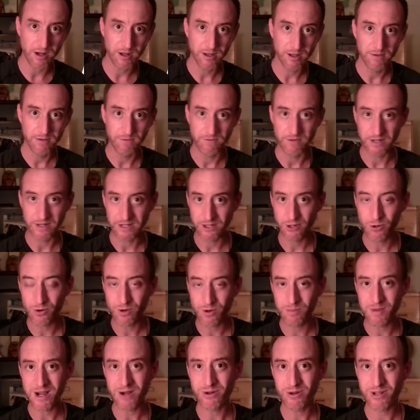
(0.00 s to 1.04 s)
video
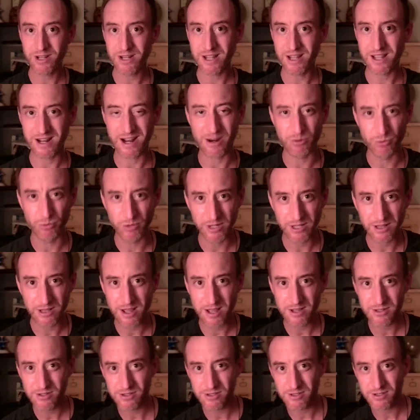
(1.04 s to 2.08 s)
about it and I
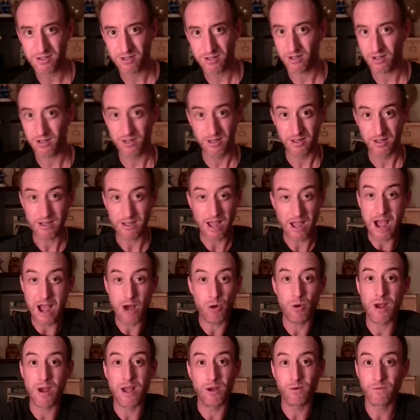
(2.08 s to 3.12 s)
realized
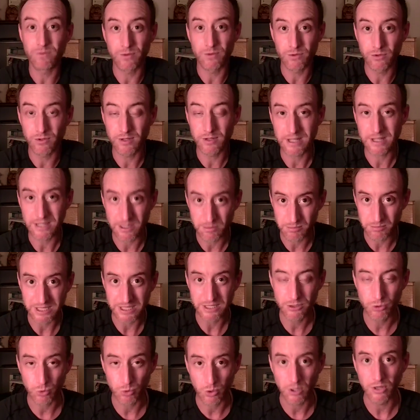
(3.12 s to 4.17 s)
how helpful it can be
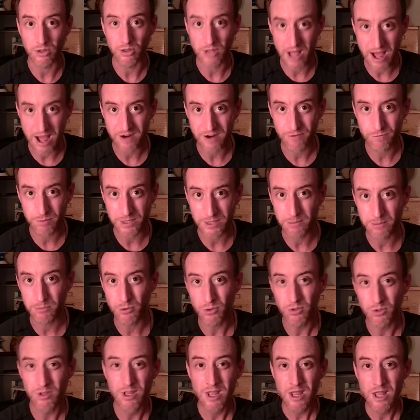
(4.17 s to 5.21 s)
to a lot of
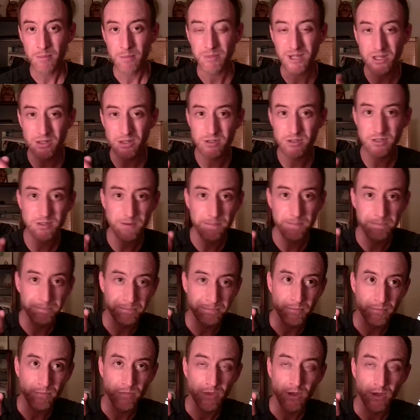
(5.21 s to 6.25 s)
people, because
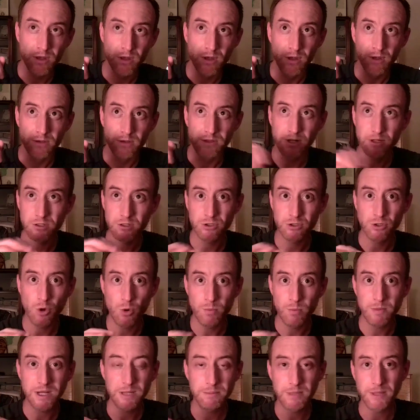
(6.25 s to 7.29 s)
there's so
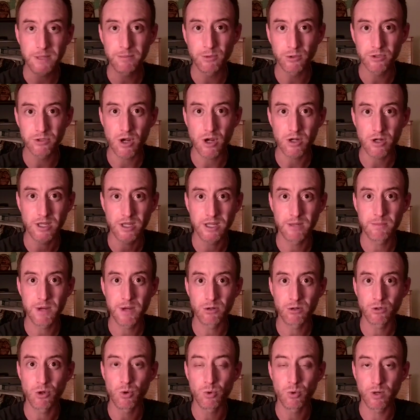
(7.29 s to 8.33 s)
many people talking
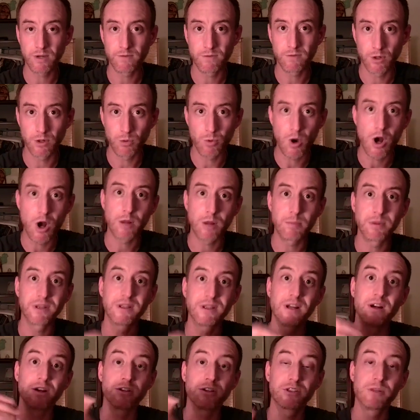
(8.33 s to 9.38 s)
about going for a walk, but
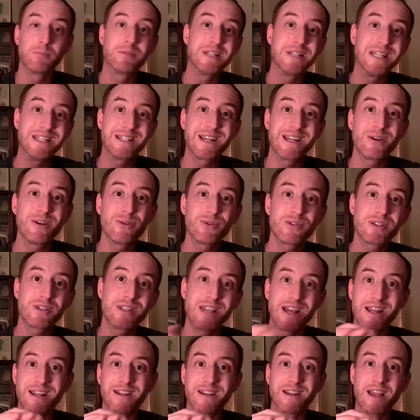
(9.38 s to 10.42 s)
there are some details
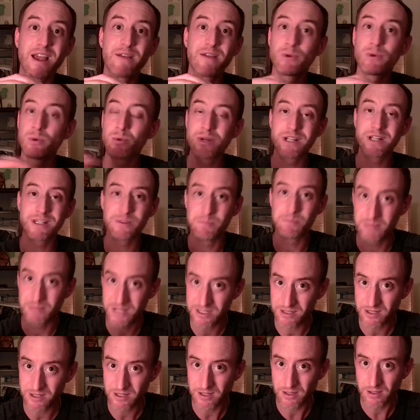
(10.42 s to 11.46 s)
that everyone is
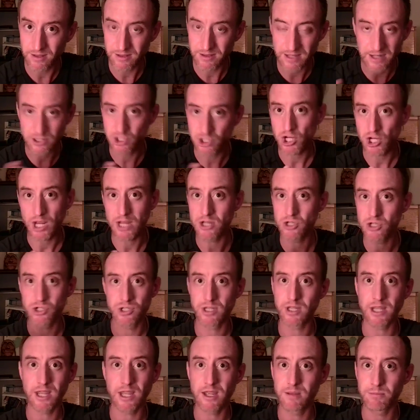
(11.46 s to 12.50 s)
missing that change
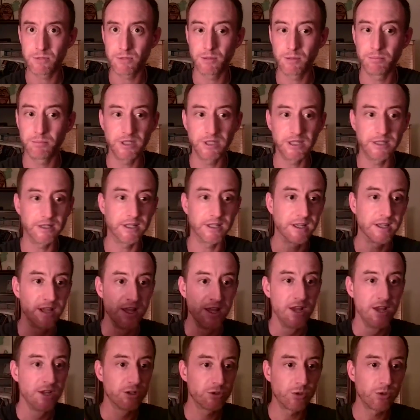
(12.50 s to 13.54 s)
the game completely.
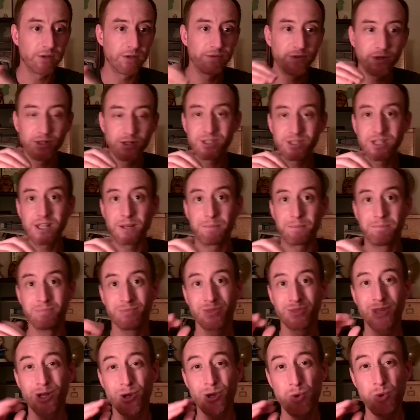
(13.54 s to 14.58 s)
So the first thing,
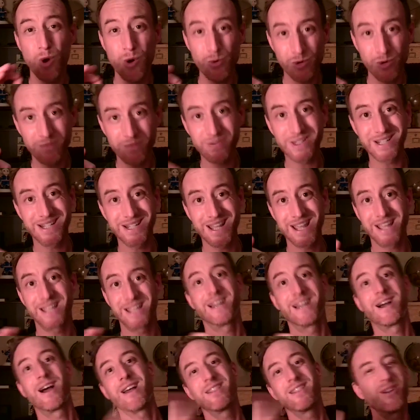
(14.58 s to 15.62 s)
the quote of the day.
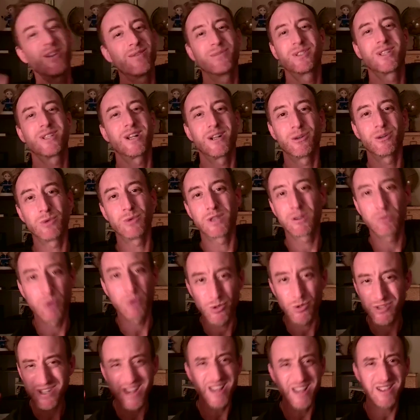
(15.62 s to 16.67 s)
I love starting with
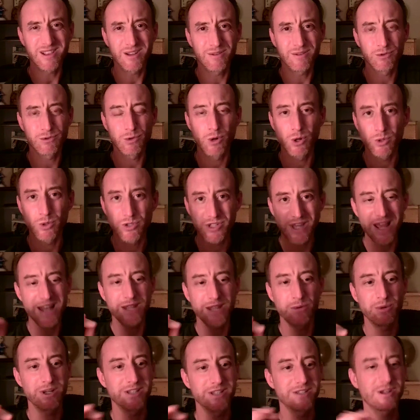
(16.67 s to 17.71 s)
quotes. I love quotes.
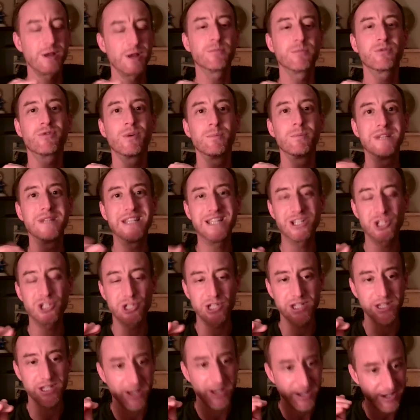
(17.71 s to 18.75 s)
Anyways, comes from
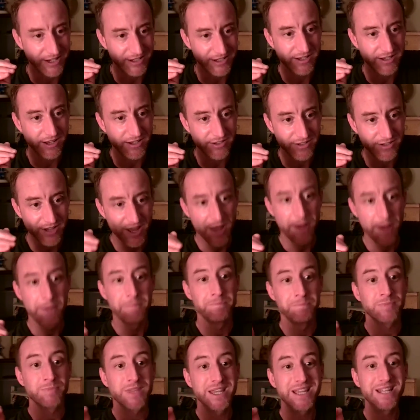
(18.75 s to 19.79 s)
Nietzsche, and he says,
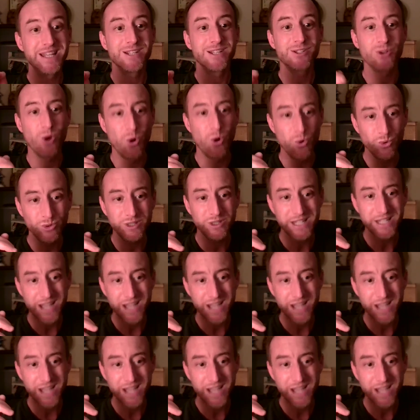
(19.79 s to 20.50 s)
"It is only